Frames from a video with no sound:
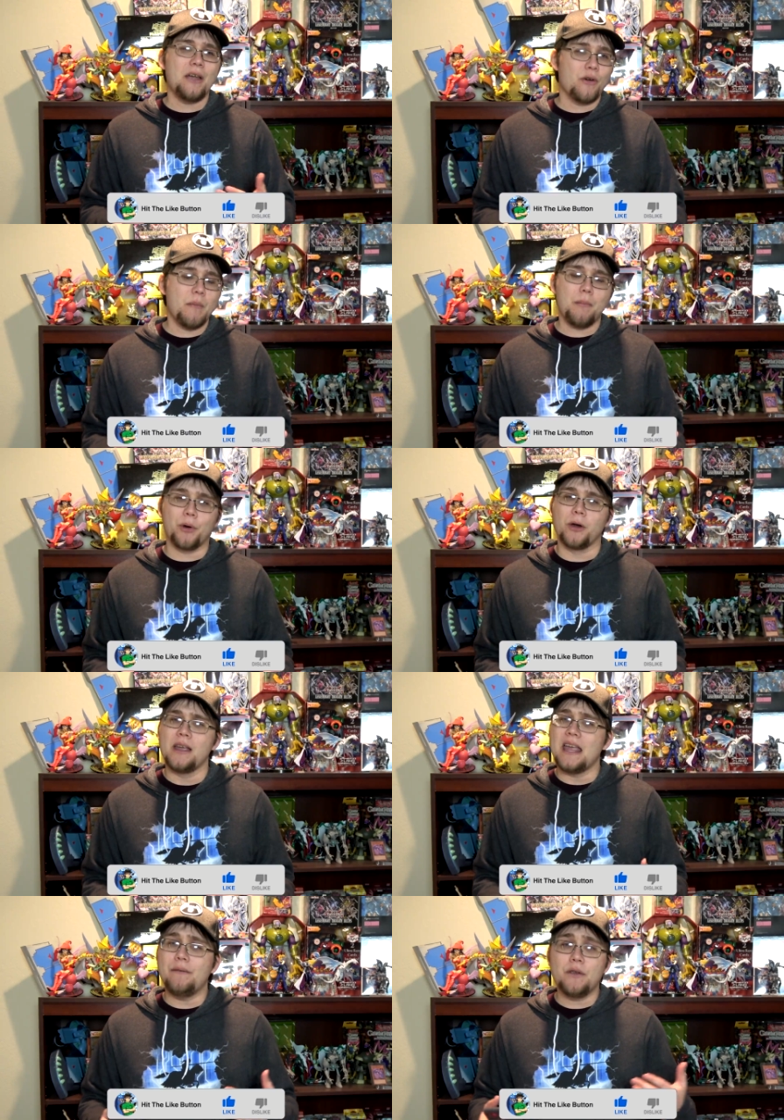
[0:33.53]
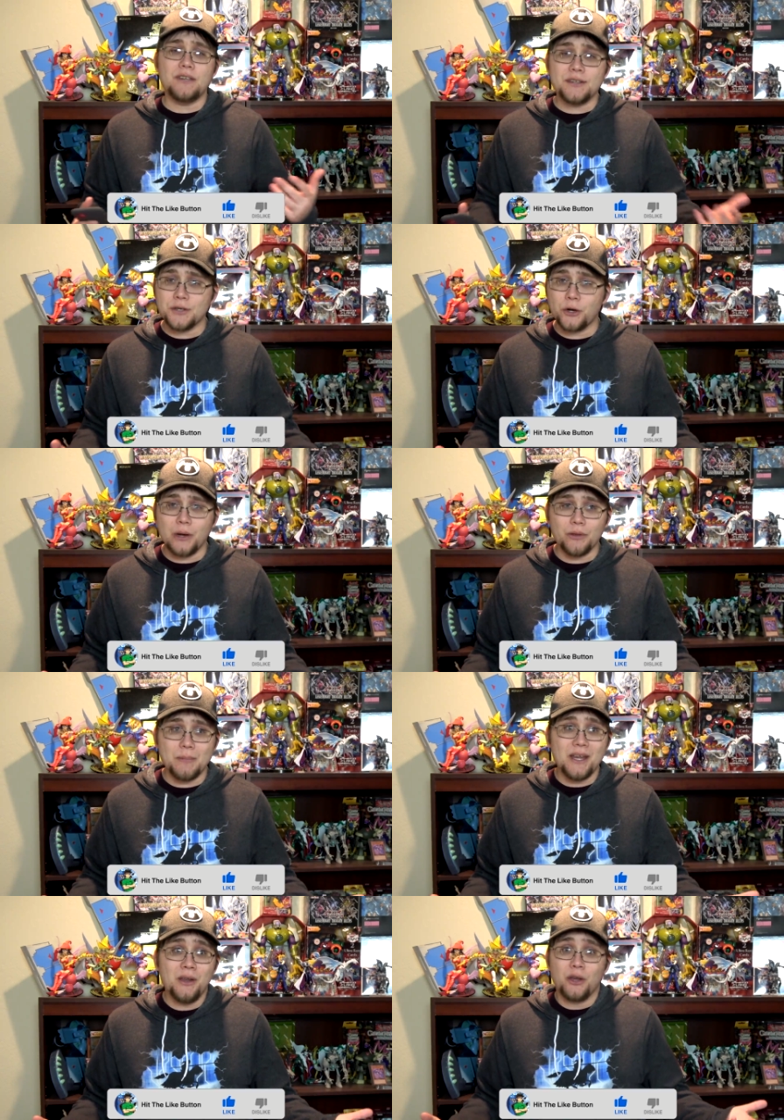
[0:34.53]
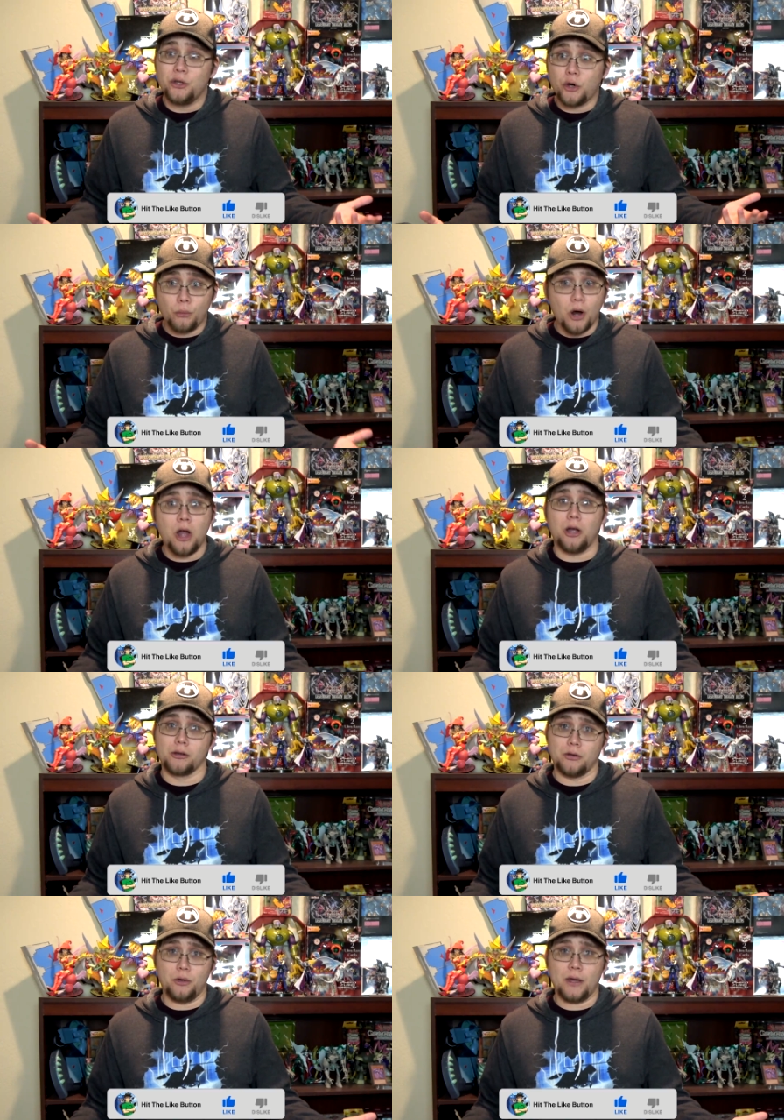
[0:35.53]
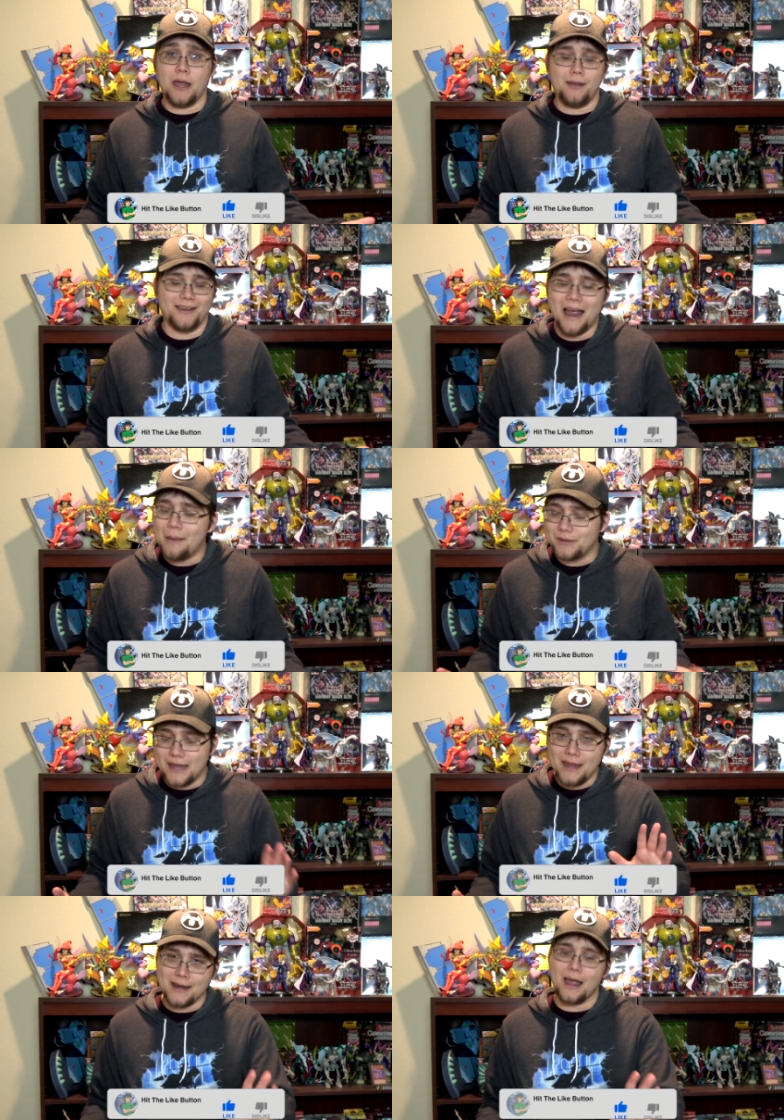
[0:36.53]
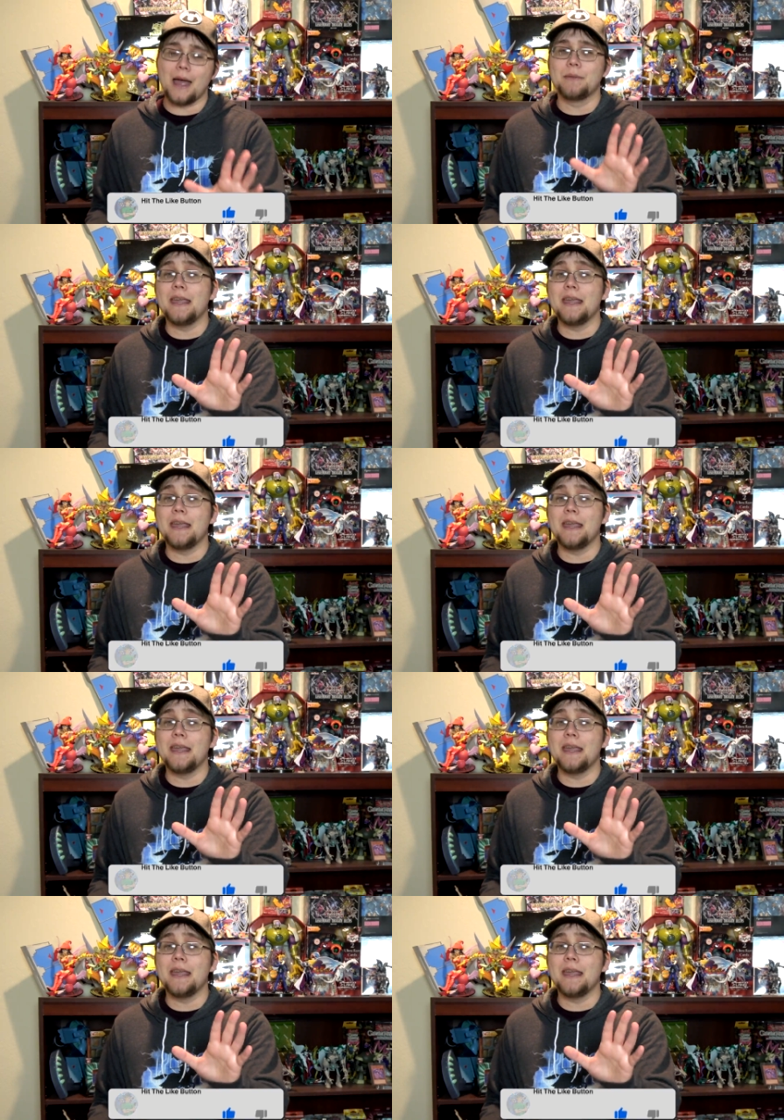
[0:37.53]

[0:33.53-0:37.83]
And remember, if you disagree with me, you're wrong, okay? I'm kidding.